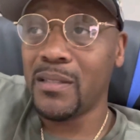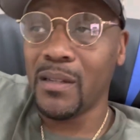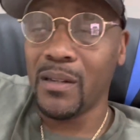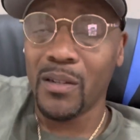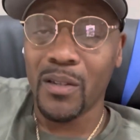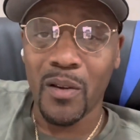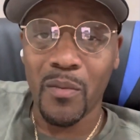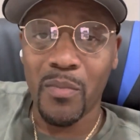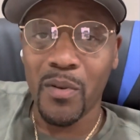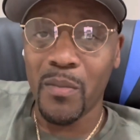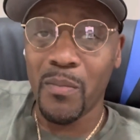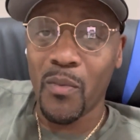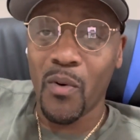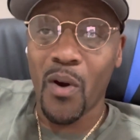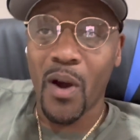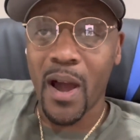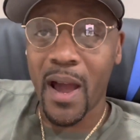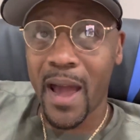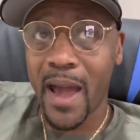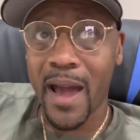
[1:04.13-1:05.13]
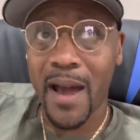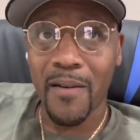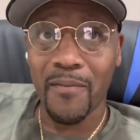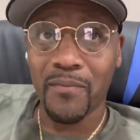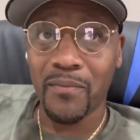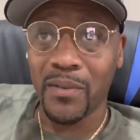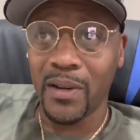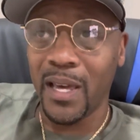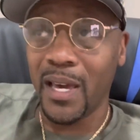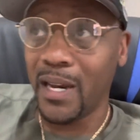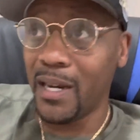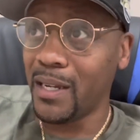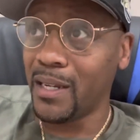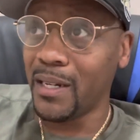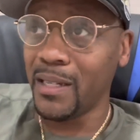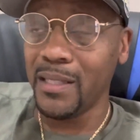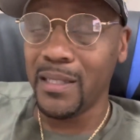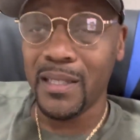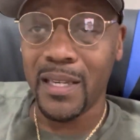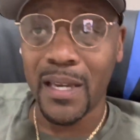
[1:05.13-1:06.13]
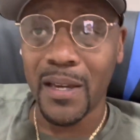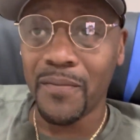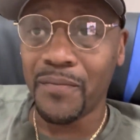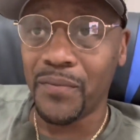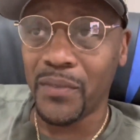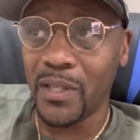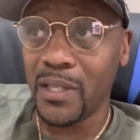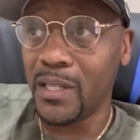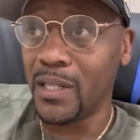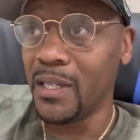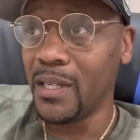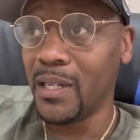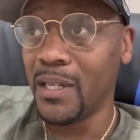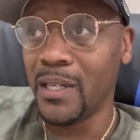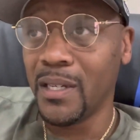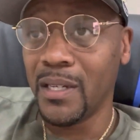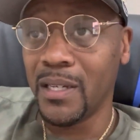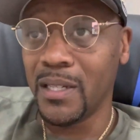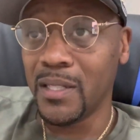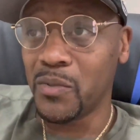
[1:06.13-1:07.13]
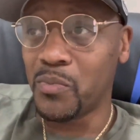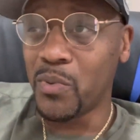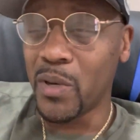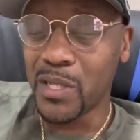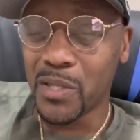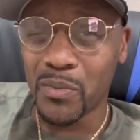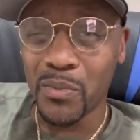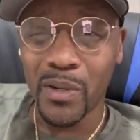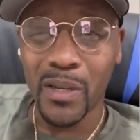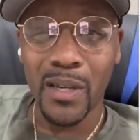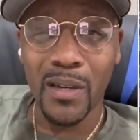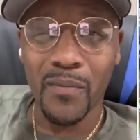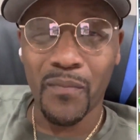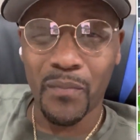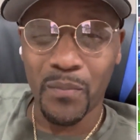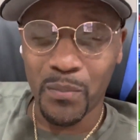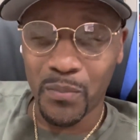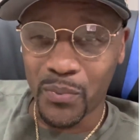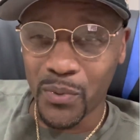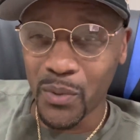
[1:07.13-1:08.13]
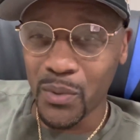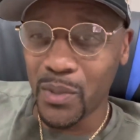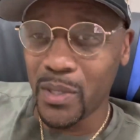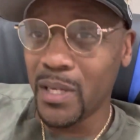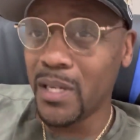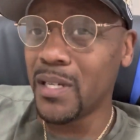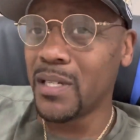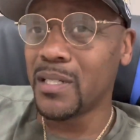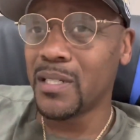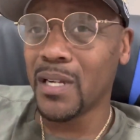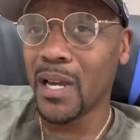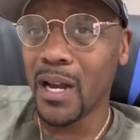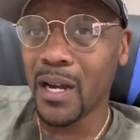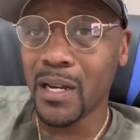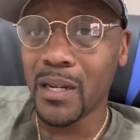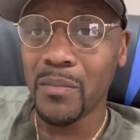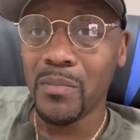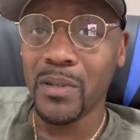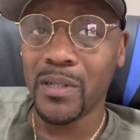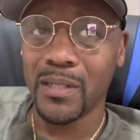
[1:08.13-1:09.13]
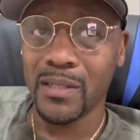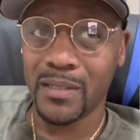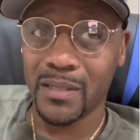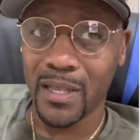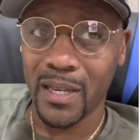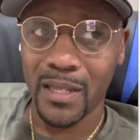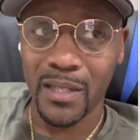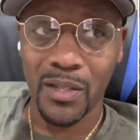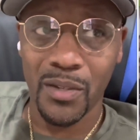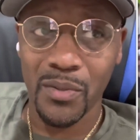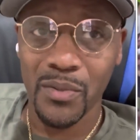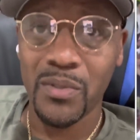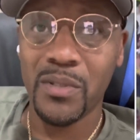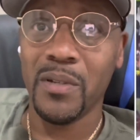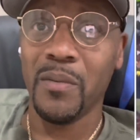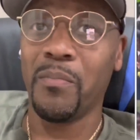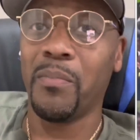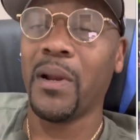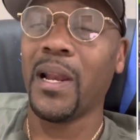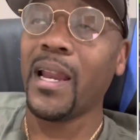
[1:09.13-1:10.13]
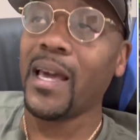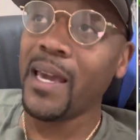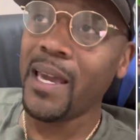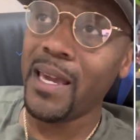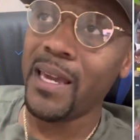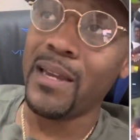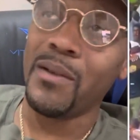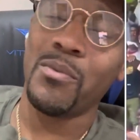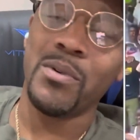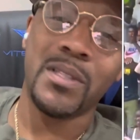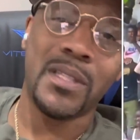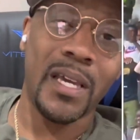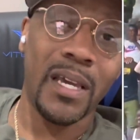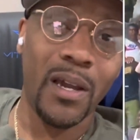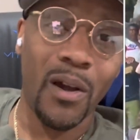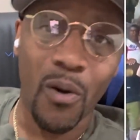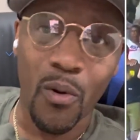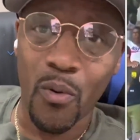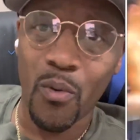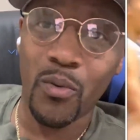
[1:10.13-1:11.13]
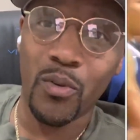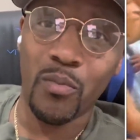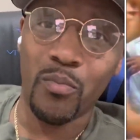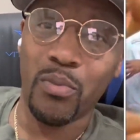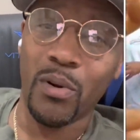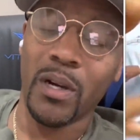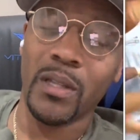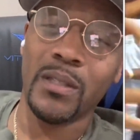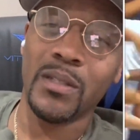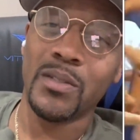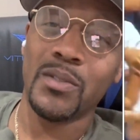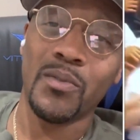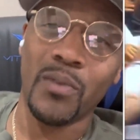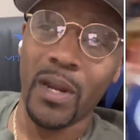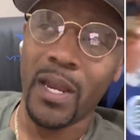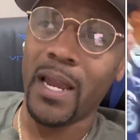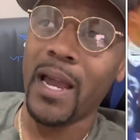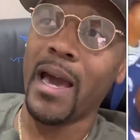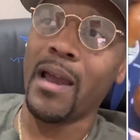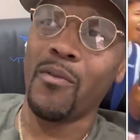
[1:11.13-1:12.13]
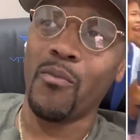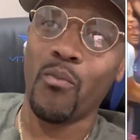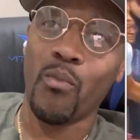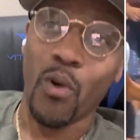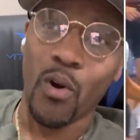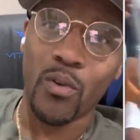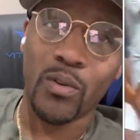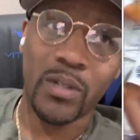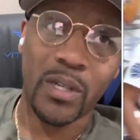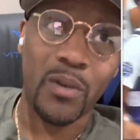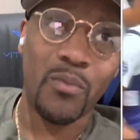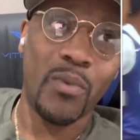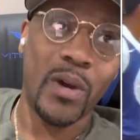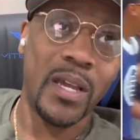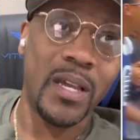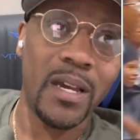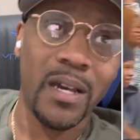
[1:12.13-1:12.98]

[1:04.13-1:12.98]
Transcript: a little bit more athletically gifted, especially when they're a few years younger because they used to playing with their older brothers, so they gotta work their way